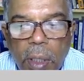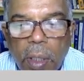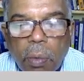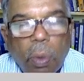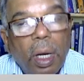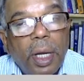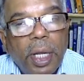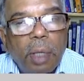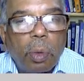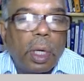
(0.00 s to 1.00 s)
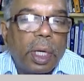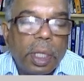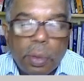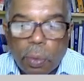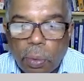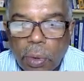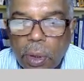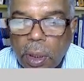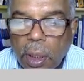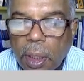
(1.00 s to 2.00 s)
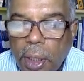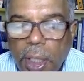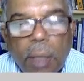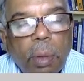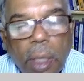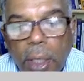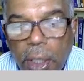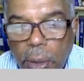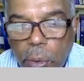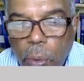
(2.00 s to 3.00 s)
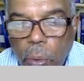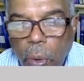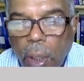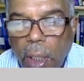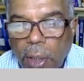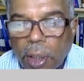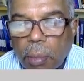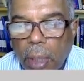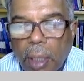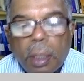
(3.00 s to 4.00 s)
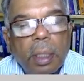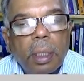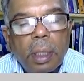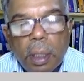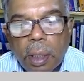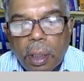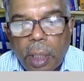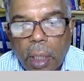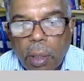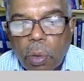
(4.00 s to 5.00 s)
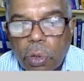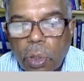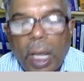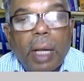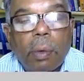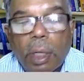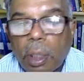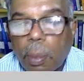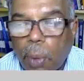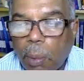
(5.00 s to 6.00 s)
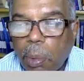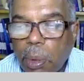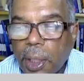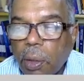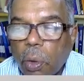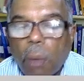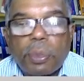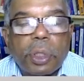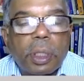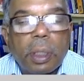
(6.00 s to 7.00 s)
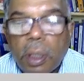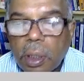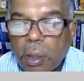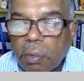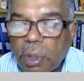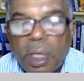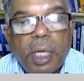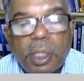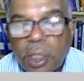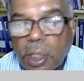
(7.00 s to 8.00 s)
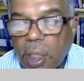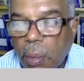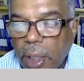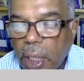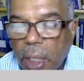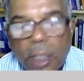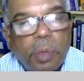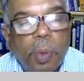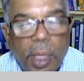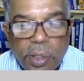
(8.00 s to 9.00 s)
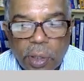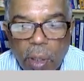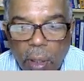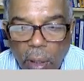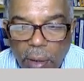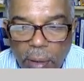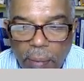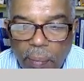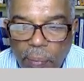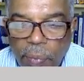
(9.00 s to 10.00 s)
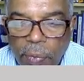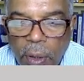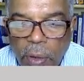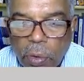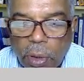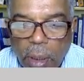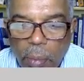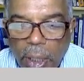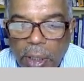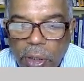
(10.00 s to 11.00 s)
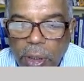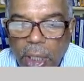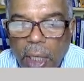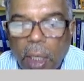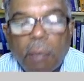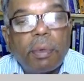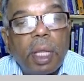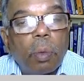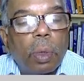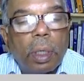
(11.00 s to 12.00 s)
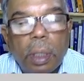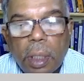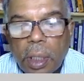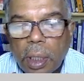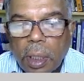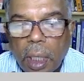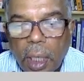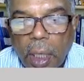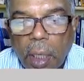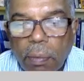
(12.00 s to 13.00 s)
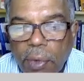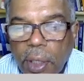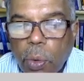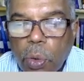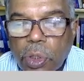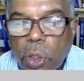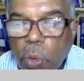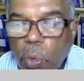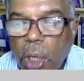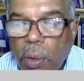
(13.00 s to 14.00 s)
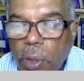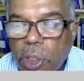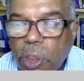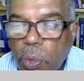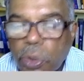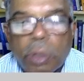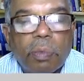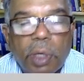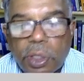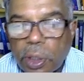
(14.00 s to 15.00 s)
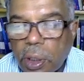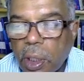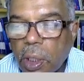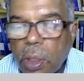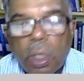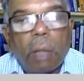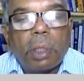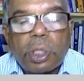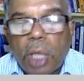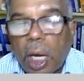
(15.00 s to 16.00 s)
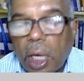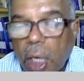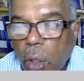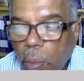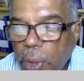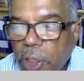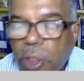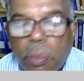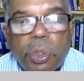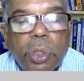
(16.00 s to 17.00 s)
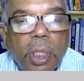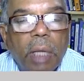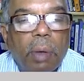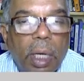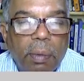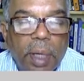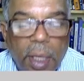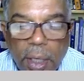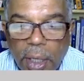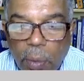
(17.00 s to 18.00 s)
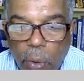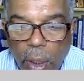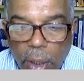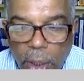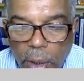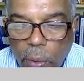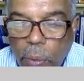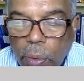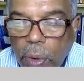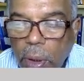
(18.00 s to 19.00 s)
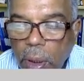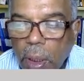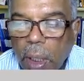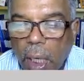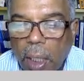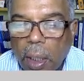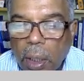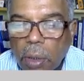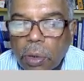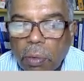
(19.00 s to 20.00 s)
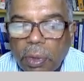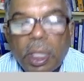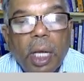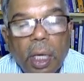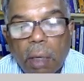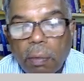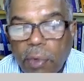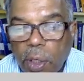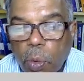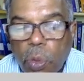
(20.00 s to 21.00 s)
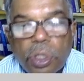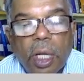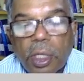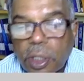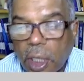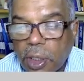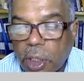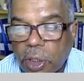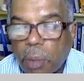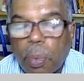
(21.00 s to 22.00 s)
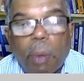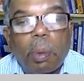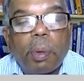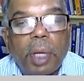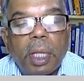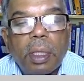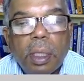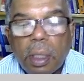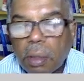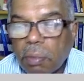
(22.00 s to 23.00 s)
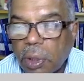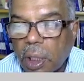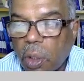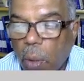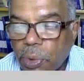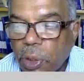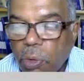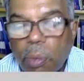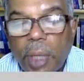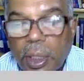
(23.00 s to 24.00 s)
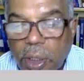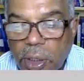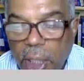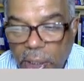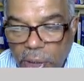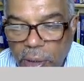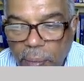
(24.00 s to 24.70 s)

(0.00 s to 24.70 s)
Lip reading: What are D1 and D2? D1 and D2 are nothing but they are used to calculate the probability of the option, whether it is in the money or expiration or not. So that means the n of d1 and of d2 is a cumulative distribution function or a standard normal distribution evaluated at d1 and d2. And so whether n of d2 is a risk adjusted probability whether the option will be exercised.